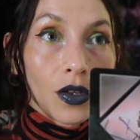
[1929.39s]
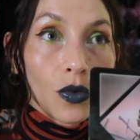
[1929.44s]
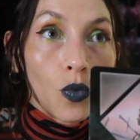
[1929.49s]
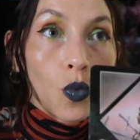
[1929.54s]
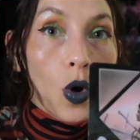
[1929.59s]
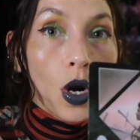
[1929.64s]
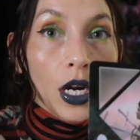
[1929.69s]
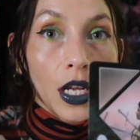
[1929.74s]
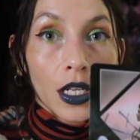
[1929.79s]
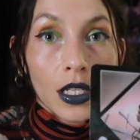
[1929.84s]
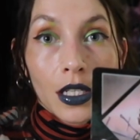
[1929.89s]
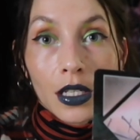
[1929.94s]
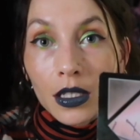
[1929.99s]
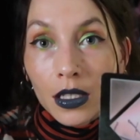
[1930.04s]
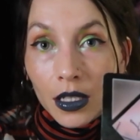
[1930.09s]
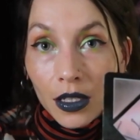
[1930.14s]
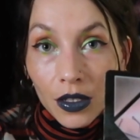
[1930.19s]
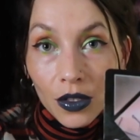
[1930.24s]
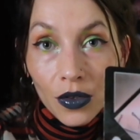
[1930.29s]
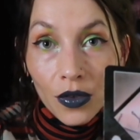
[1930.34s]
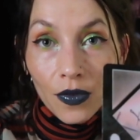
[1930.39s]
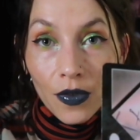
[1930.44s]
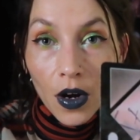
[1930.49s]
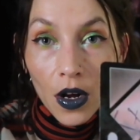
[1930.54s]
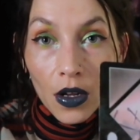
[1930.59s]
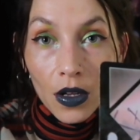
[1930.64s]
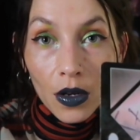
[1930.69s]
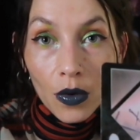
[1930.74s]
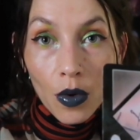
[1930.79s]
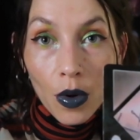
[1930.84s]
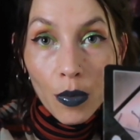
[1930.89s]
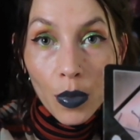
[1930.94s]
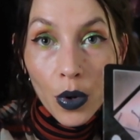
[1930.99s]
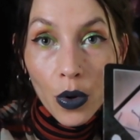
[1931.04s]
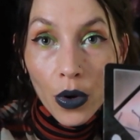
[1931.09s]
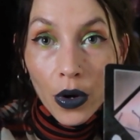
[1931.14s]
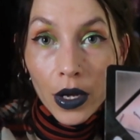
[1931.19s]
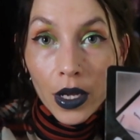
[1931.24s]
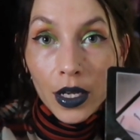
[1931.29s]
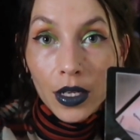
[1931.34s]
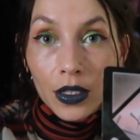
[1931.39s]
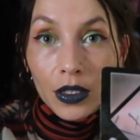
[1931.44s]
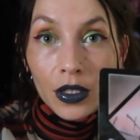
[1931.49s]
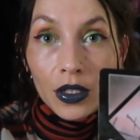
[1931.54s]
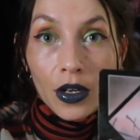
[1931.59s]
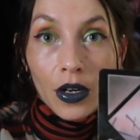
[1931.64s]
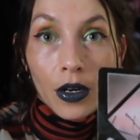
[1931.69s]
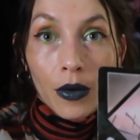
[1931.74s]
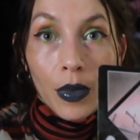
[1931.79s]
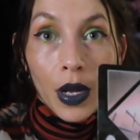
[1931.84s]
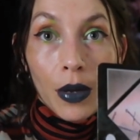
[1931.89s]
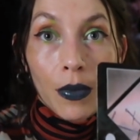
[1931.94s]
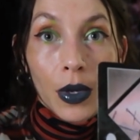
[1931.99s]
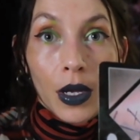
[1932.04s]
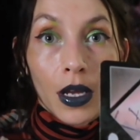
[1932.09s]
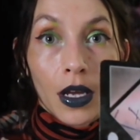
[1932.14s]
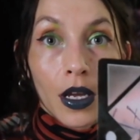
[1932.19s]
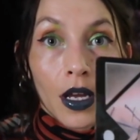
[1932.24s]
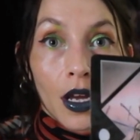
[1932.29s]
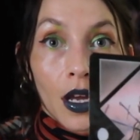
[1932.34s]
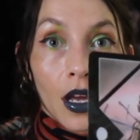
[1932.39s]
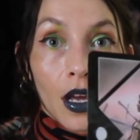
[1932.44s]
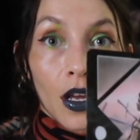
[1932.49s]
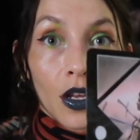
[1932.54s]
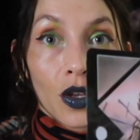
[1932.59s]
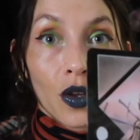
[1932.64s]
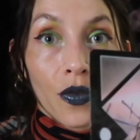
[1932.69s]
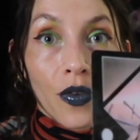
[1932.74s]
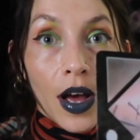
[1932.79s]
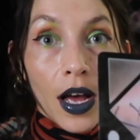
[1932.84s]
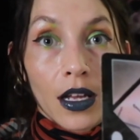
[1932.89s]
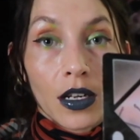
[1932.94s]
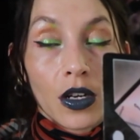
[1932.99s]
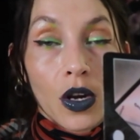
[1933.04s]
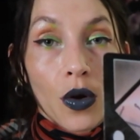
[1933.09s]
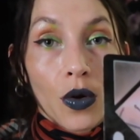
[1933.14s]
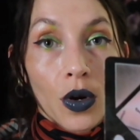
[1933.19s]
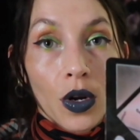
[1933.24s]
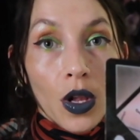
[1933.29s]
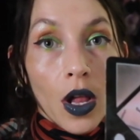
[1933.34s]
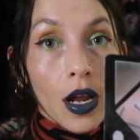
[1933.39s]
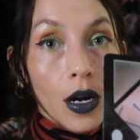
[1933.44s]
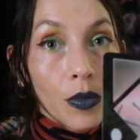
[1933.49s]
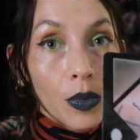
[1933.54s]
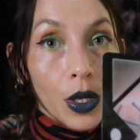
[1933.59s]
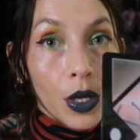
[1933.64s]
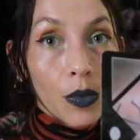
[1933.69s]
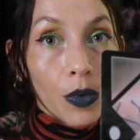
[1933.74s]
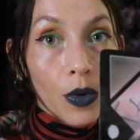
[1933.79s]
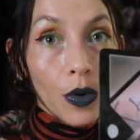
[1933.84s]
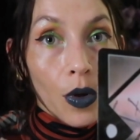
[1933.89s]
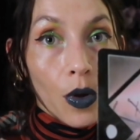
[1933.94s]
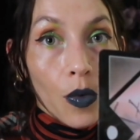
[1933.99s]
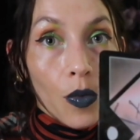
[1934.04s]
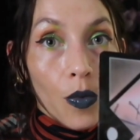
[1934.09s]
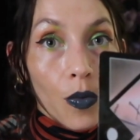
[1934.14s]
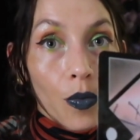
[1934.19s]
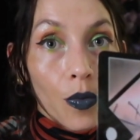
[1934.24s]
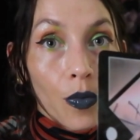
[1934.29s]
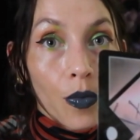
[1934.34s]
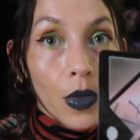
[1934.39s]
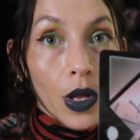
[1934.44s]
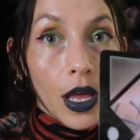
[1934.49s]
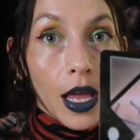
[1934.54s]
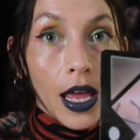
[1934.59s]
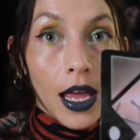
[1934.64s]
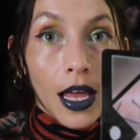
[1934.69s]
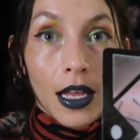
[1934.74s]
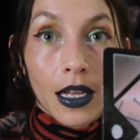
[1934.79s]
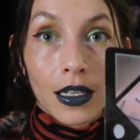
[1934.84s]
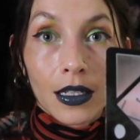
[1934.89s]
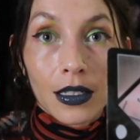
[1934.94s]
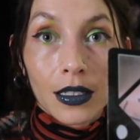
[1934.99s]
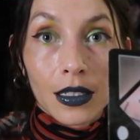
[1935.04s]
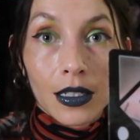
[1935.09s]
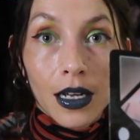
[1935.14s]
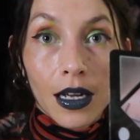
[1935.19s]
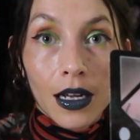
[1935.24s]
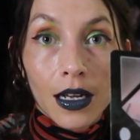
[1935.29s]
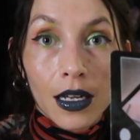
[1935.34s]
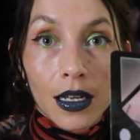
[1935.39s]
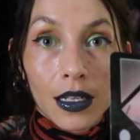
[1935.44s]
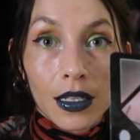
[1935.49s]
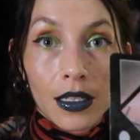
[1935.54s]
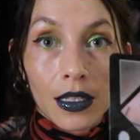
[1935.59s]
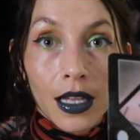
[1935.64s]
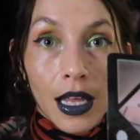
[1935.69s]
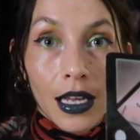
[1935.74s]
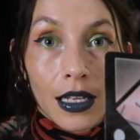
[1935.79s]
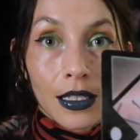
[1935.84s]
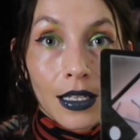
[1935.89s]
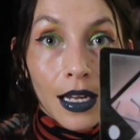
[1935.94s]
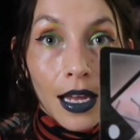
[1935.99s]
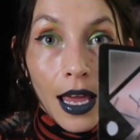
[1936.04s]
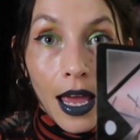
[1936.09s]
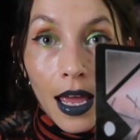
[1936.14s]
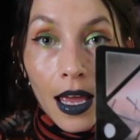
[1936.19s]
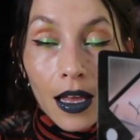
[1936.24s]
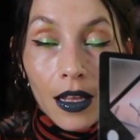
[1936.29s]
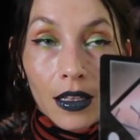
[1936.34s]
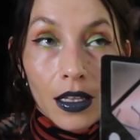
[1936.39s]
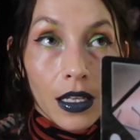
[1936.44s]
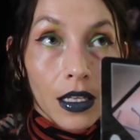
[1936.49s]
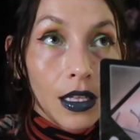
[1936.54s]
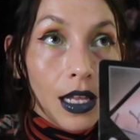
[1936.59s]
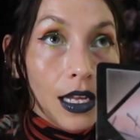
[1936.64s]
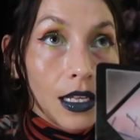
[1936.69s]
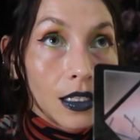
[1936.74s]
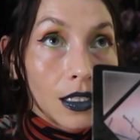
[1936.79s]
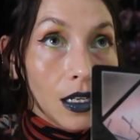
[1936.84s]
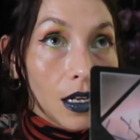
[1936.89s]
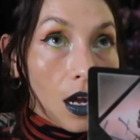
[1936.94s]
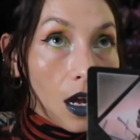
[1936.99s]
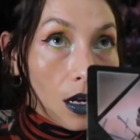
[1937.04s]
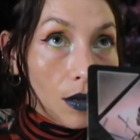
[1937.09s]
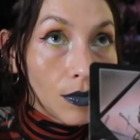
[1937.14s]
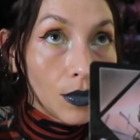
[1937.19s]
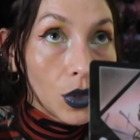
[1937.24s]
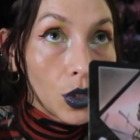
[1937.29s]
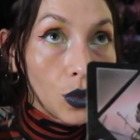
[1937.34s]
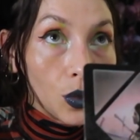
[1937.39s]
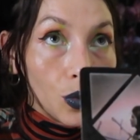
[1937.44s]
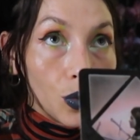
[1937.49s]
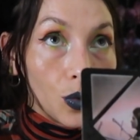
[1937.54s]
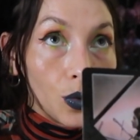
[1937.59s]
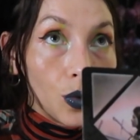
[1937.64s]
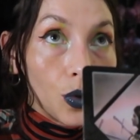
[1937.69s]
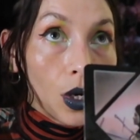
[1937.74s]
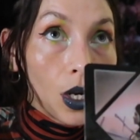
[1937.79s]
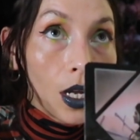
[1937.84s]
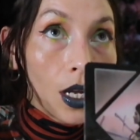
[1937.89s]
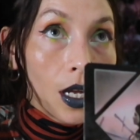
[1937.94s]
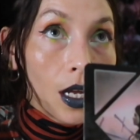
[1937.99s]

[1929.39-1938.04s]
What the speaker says: wanted to see you fall at one point, or maybe you've known a lot of people and they succumb to